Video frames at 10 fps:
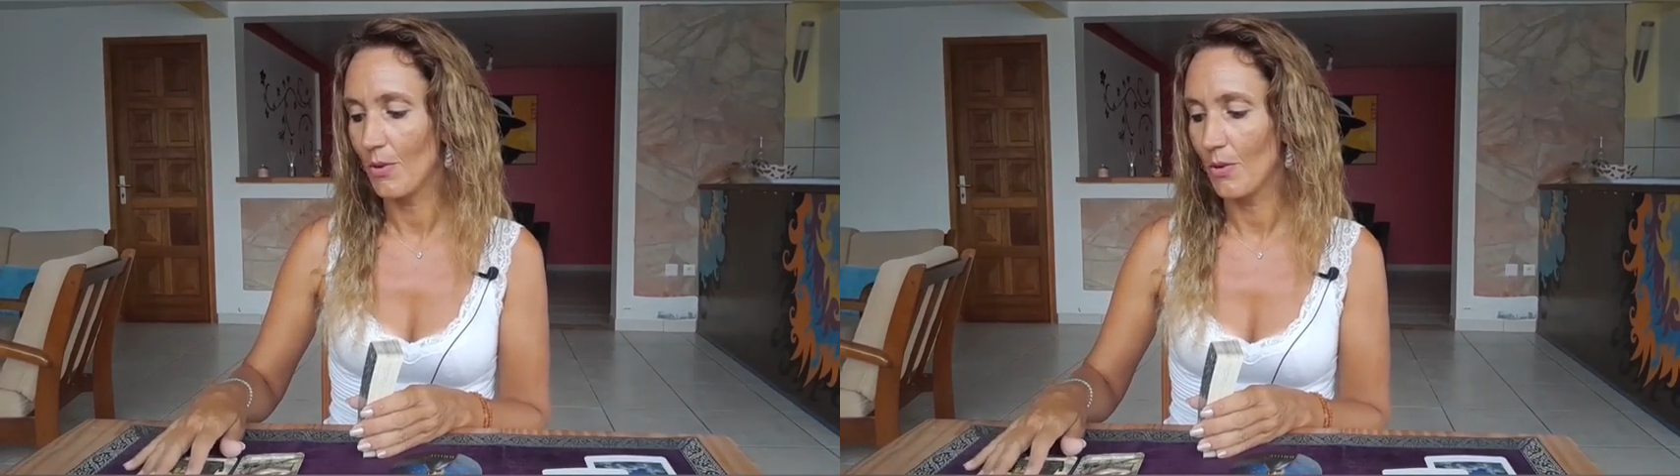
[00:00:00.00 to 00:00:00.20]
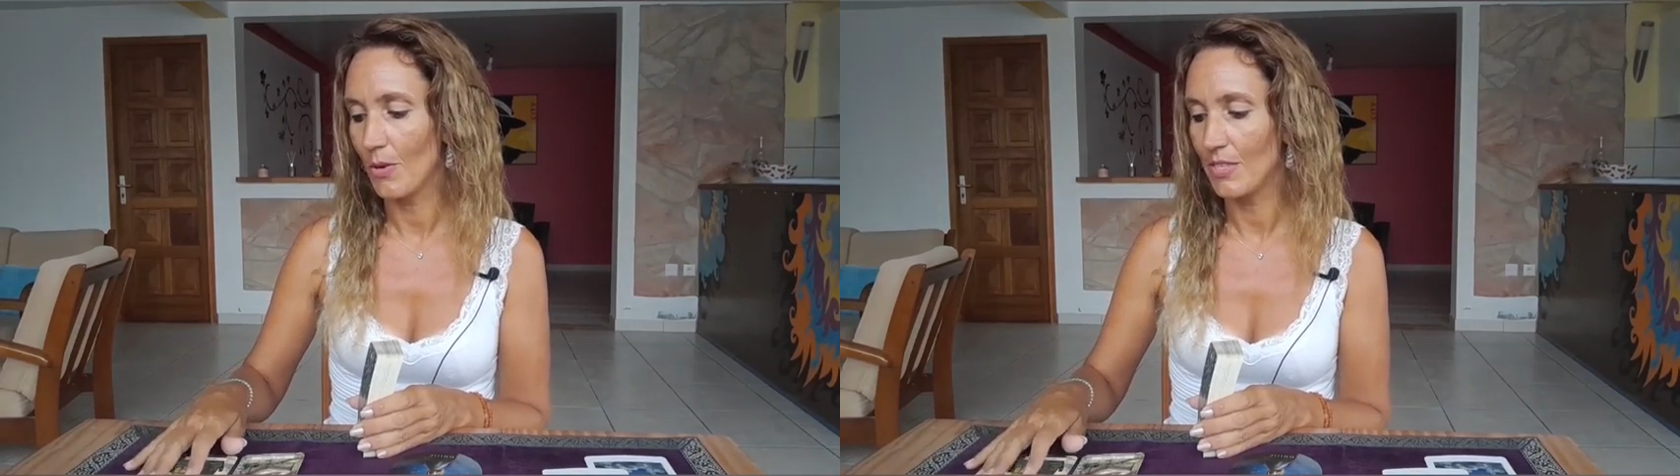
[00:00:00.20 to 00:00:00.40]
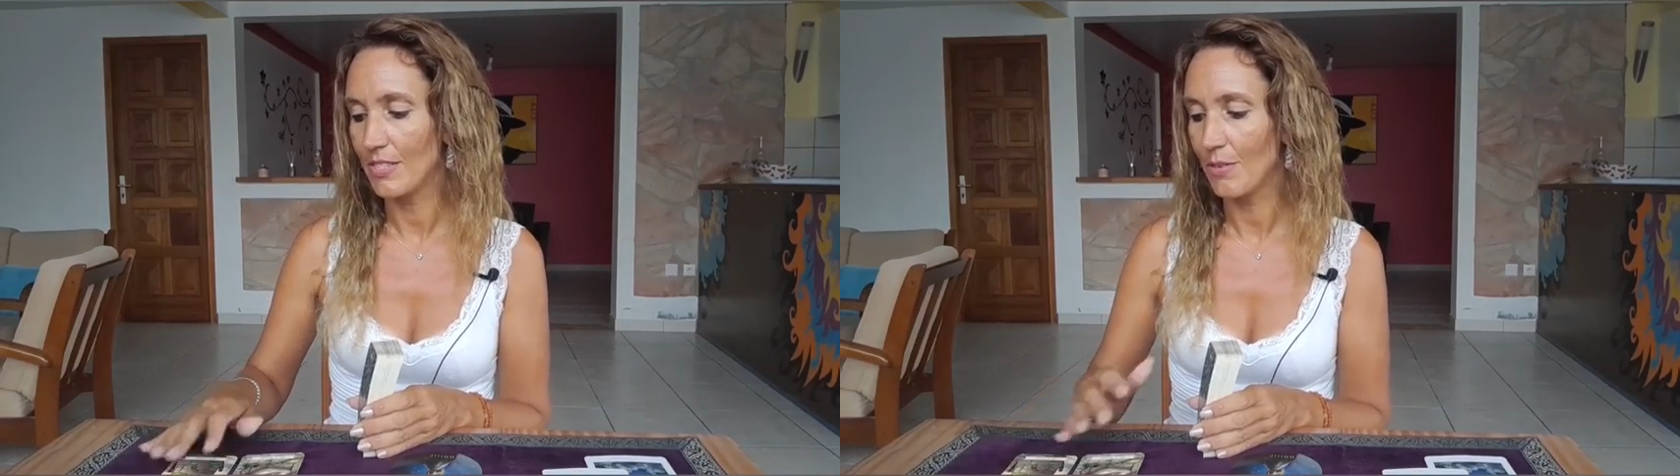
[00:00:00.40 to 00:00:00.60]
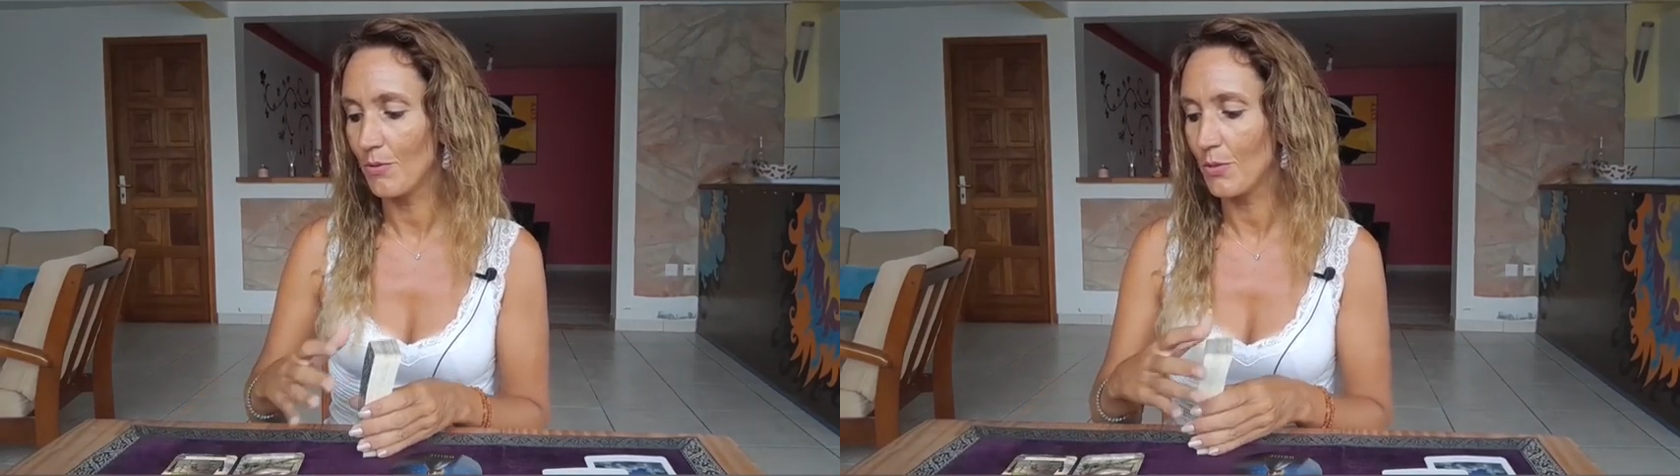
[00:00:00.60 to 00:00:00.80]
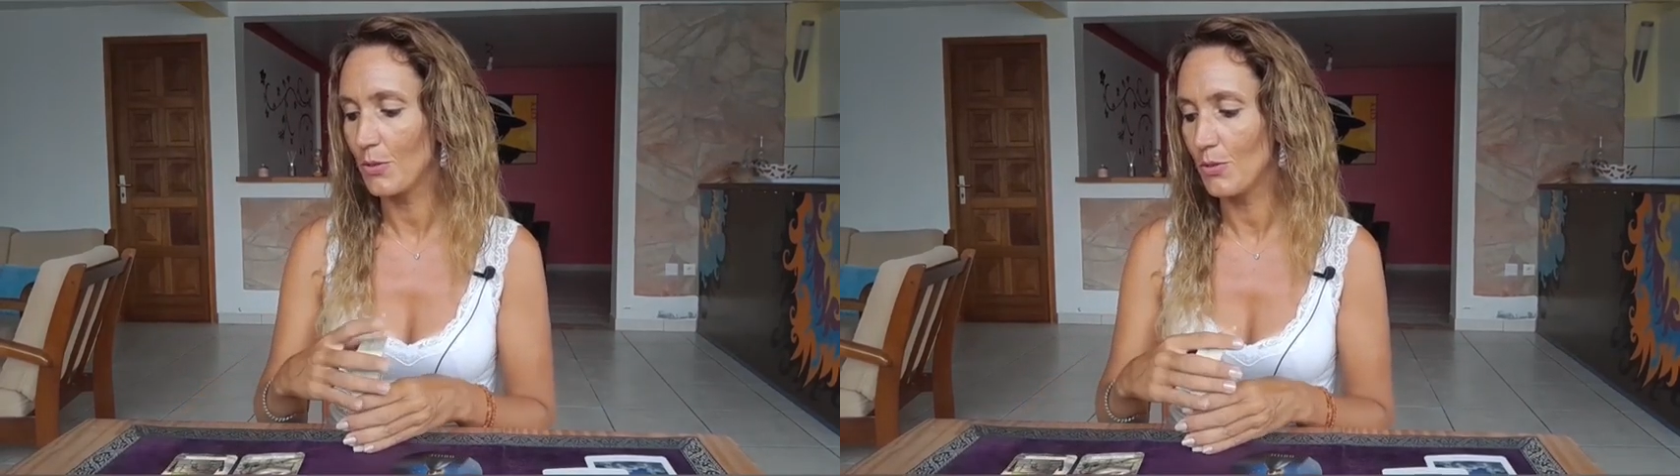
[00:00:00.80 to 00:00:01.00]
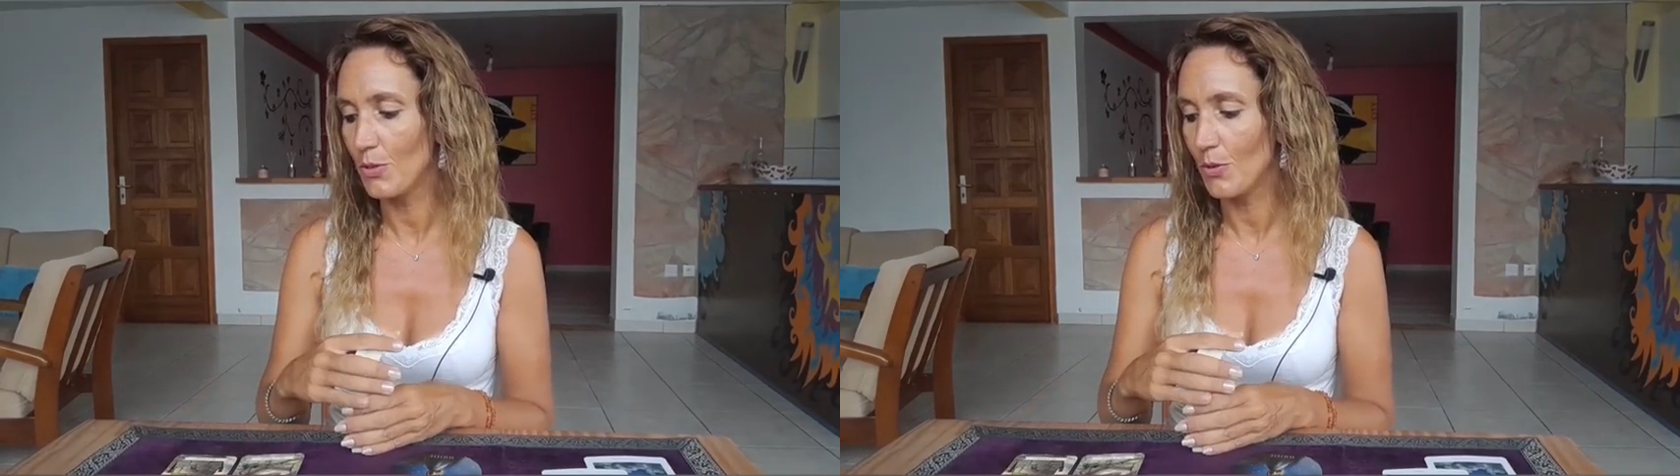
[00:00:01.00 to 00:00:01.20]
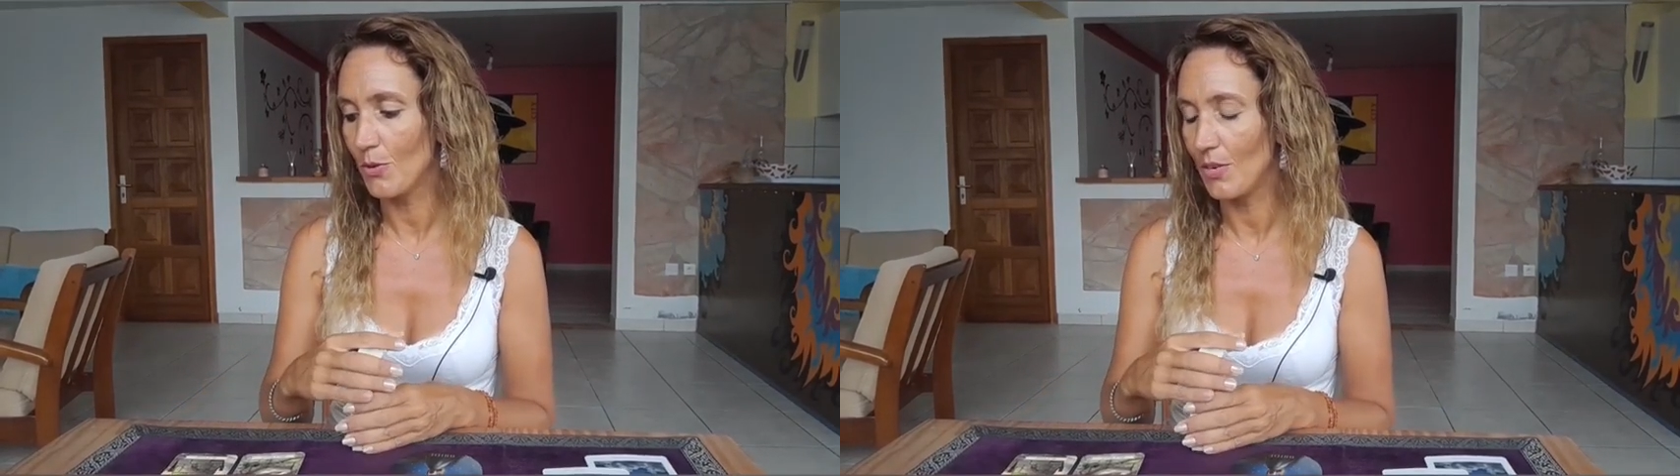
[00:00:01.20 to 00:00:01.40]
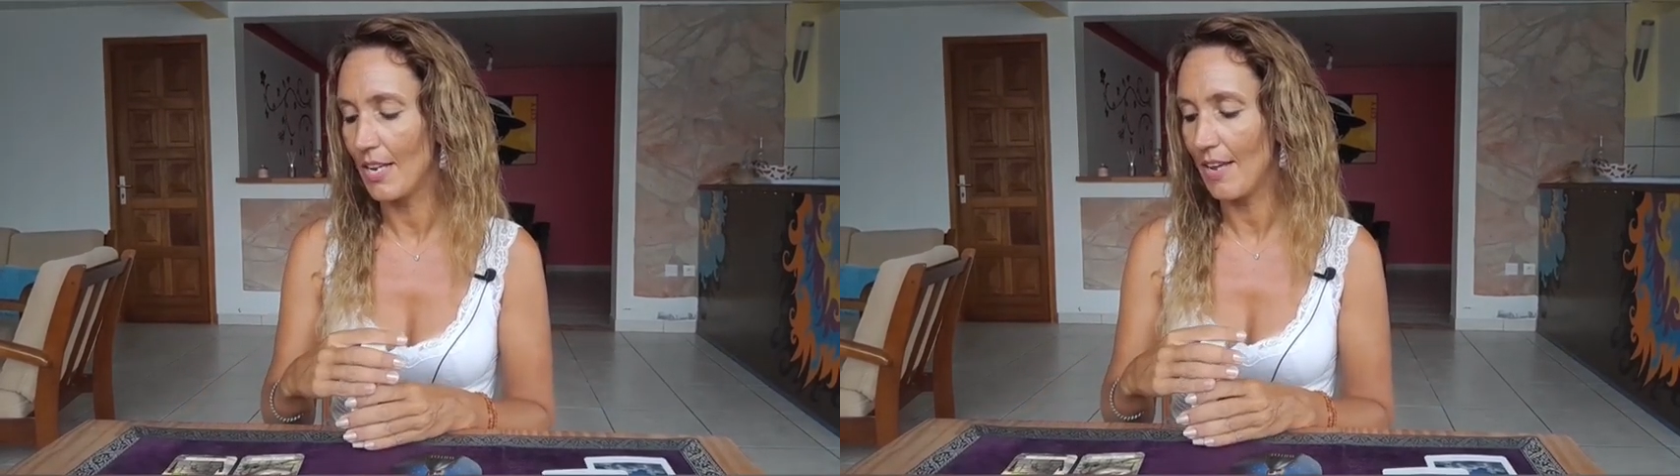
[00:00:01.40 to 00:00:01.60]
or it's time for you to
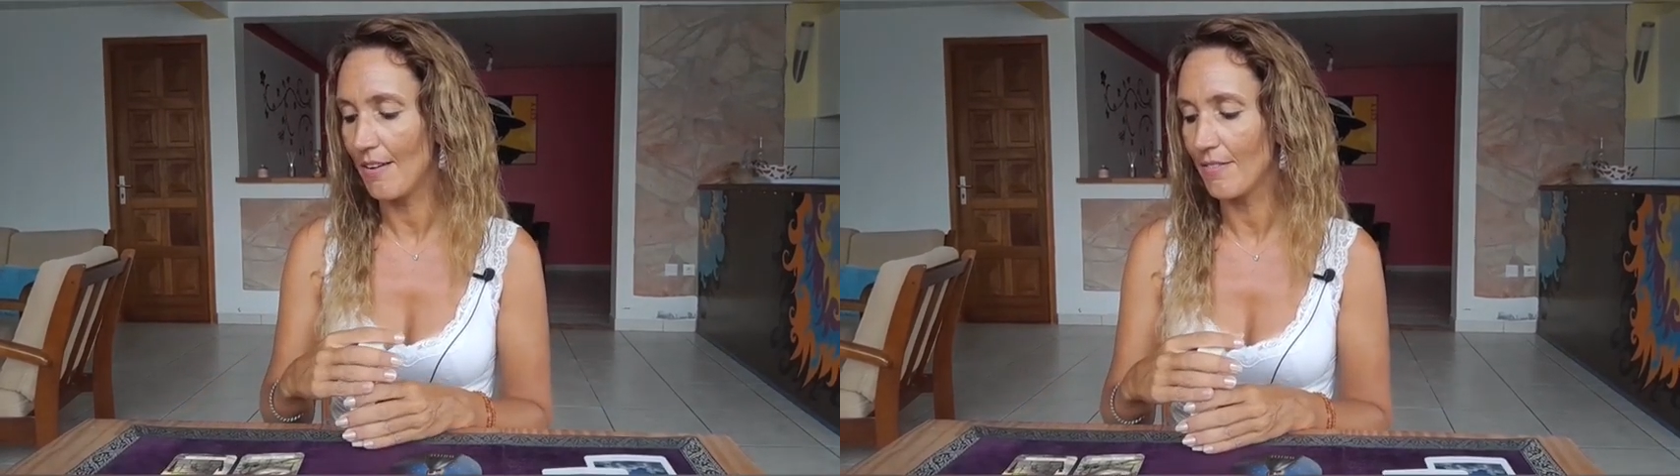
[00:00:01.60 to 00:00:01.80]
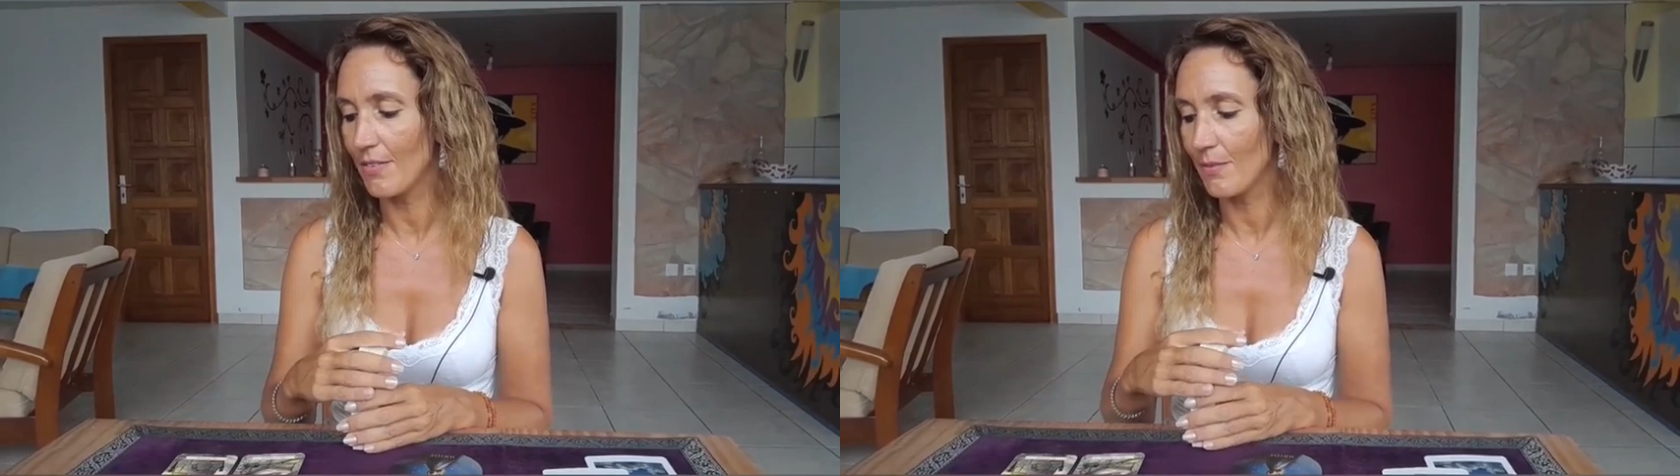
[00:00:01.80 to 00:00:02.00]
leave